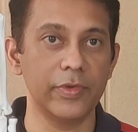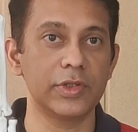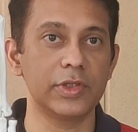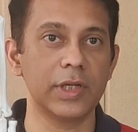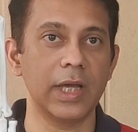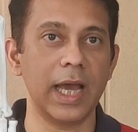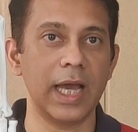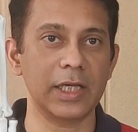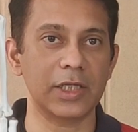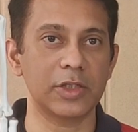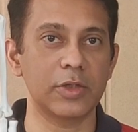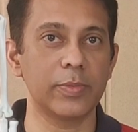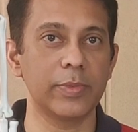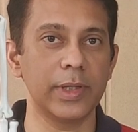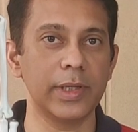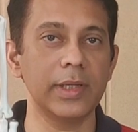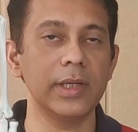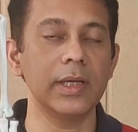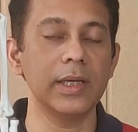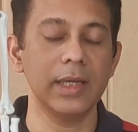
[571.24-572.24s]
which has to
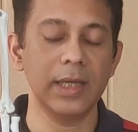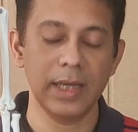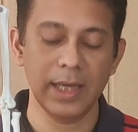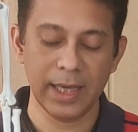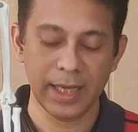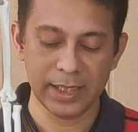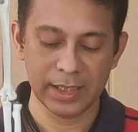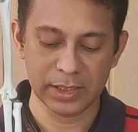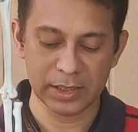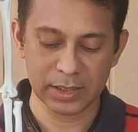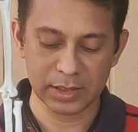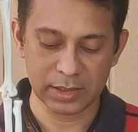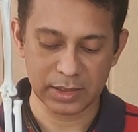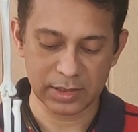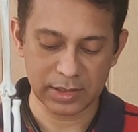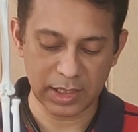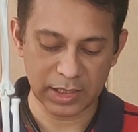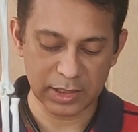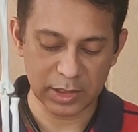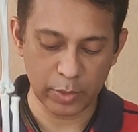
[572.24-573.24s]
be in
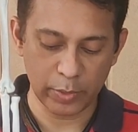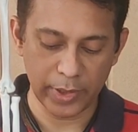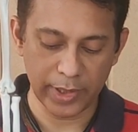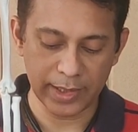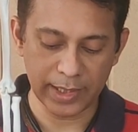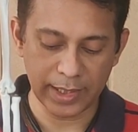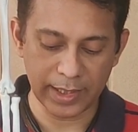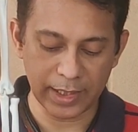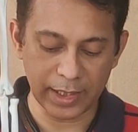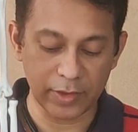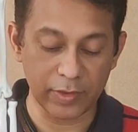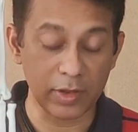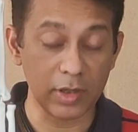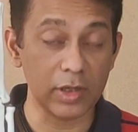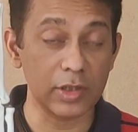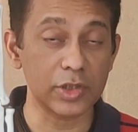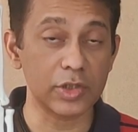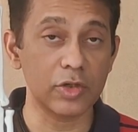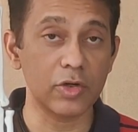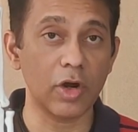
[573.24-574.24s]
such a way that
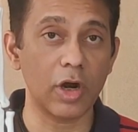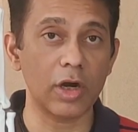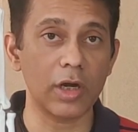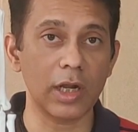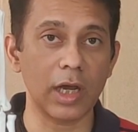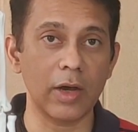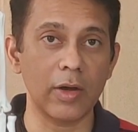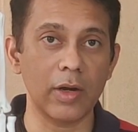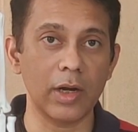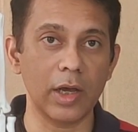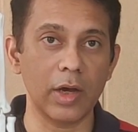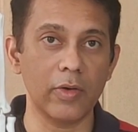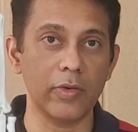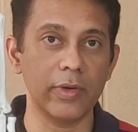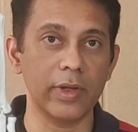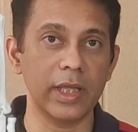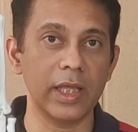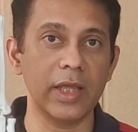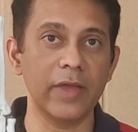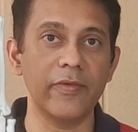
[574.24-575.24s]
it should not
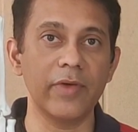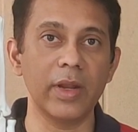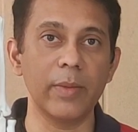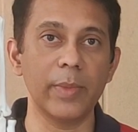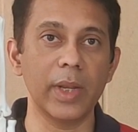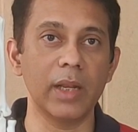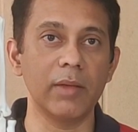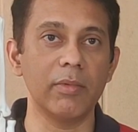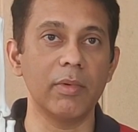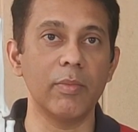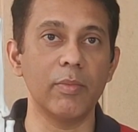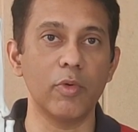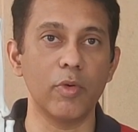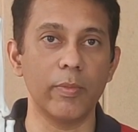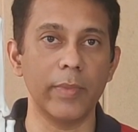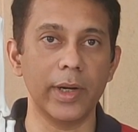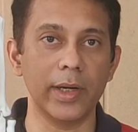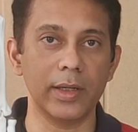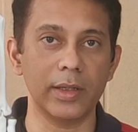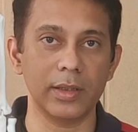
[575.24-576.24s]
allow even a minimum
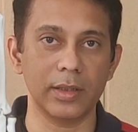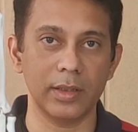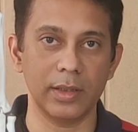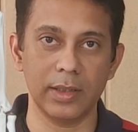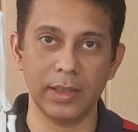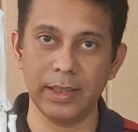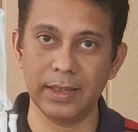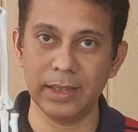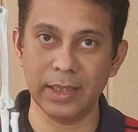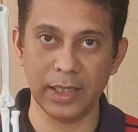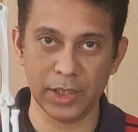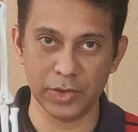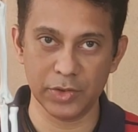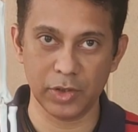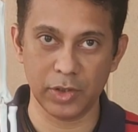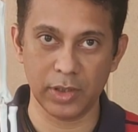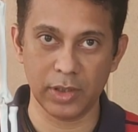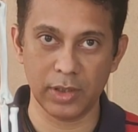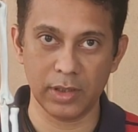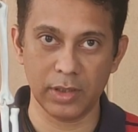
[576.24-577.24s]
movement in the knee
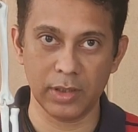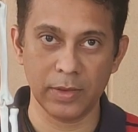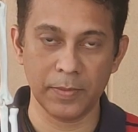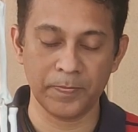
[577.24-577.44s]
joint.